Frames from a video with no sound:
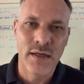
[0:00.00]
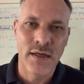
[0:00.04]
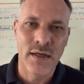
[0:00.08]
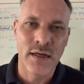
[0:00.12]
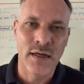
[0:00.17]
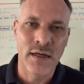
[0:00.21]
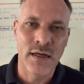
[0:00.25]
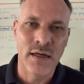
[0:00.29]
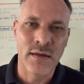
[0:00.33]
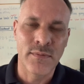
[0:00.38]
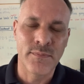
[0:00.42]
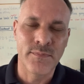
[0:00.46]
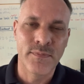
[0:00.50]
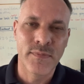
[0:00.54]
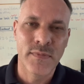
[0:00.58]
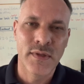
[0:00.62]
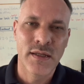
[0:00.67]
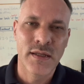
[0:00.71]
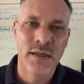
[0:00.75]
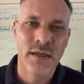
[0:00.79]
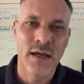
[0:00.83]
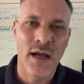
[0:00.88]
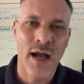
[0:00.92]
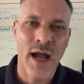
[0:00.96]

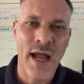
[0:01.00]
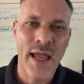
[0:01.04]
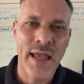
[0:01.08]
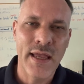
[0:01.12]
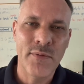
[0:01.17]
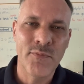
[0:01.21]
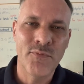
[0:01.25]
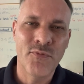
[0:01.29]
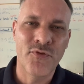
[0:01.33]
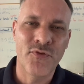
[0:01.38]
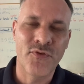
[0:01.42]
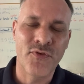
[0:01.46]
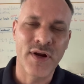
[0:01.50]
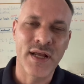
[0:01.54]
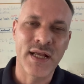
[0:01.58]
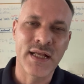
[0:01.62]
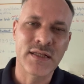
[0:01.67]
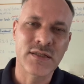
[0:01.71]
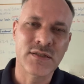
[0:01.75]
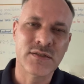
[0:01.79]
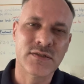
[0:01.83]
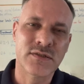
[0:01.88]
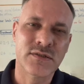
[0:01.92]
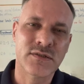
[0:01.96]
I am
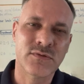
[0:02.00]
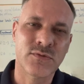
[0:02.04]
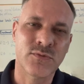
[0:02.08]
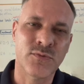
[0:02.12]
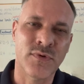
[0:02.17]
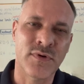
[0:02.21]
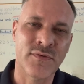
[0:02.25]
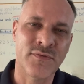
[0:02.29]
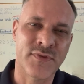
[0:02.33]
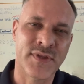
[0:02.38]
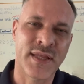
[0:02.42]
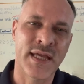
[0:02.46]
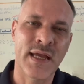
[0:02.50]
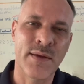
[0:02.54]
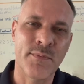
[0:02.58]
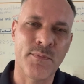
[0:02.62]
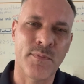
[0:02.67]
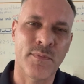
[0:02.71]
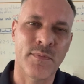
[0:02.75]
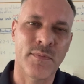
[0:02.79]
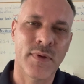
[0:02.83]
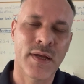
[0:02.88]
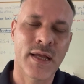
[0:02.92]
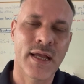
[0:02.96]
friends with
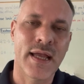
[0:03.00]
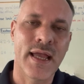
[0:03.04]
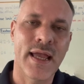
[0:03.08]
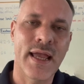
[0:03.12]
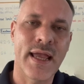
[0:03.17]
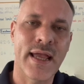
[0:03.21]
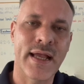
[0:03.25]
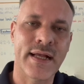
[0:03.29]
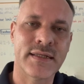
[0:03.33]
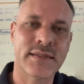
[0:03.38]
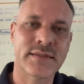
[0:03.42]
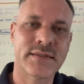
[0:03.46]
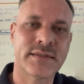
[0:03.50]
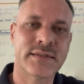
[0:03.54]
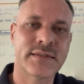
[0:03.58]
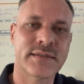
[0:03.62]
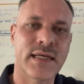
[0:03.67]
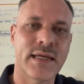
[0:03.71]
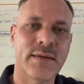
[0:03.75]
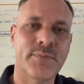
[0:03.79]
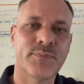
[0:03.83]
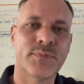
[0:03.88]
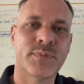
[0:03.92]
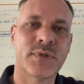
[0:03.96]
them
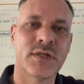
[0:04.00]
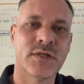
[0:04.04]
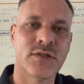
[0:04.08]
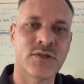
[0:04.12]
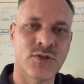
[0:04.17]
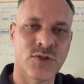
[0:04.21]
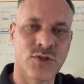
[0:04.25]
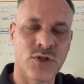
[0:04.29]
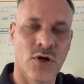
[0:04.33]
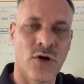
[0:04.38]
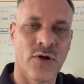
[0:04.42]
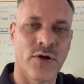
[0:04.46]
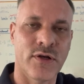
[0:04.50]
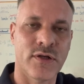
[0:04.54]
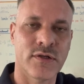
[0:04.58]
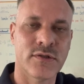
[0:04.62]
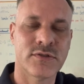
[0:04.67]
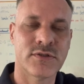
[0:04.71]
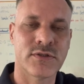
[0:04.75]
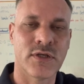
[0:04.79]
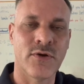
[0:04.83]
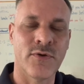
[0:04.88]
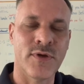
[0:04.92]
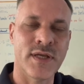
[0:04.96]
except John.
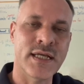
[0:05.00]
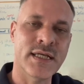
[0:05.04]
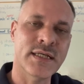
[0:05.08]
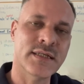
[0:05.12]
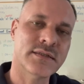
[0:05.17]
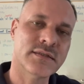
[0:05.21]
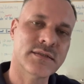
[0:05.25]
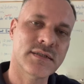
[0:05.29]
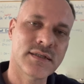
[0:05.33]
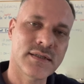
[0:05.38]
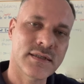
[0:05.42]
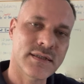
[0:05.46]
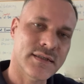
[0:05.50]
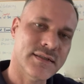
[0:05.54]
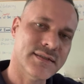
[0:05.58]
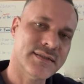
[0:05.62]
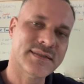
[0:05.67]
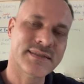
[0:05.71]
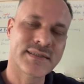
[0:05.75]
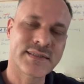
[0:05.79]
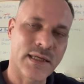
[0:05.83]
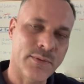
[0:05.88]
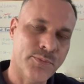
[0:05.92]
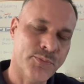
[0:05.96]
So he's
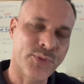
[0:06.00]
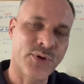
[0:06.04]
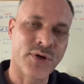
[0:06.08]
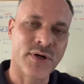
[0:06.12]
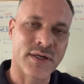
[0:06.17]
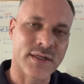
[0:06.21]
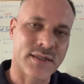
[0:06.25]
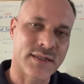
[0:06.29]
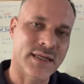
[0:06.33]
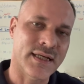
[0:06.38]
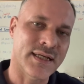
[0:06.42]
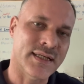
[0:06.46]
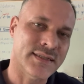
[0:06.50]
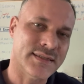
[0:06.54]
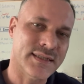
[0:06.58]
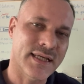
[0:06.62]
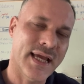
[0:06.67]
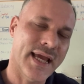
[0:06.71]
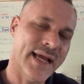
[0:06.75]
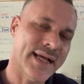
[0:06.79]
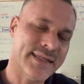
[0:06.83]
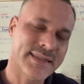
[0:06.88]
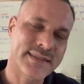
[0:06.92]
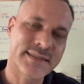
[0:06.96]
separate, he's
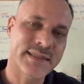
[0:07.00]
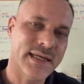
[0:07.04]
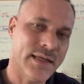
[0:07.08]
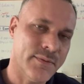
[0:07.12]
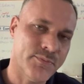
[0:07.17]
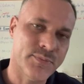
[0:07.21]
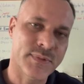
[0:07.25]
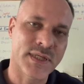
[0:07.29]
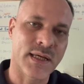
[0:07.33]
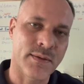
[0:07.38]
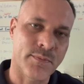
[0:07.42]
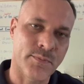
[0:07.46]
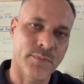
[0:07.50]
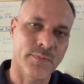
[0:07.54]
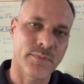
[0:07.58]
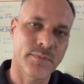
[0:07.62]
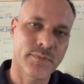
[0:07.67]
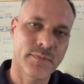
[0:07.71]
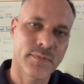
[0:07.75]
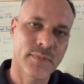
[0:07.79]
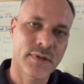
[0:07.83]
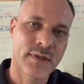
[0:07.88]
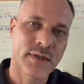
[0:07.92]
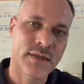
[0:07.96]
except him,
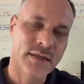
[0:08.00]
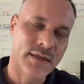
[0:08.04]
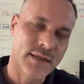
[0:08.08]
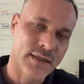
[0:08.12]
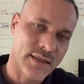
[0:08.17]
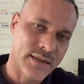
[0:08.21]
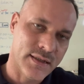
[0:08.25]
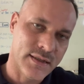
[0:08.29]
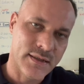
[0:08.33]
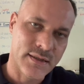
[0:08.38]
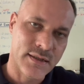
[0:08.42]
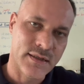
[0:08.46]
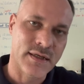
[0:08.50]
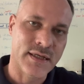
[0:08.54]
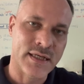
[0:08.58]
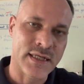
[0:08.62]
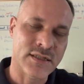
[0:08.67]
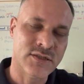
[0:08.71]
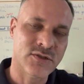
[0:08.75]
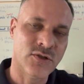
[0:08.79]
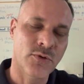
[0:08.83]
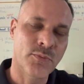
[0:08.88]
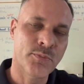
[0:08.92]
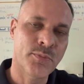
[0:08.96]

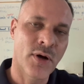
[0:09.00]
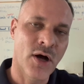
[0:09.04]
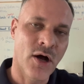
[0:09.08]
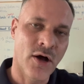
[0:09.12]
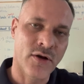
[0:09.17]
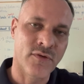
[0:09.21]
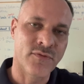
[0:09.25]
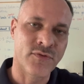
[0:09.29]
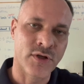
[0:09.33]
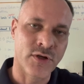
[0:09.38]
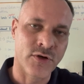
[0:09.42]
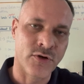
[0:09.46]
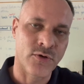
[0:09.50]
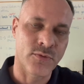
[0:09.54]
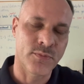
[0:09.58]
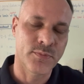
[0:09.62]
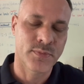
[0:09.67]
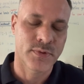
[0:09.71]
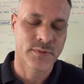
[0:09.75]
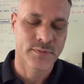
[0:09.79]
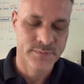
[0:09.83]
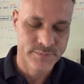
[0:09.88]
he's not part of the group.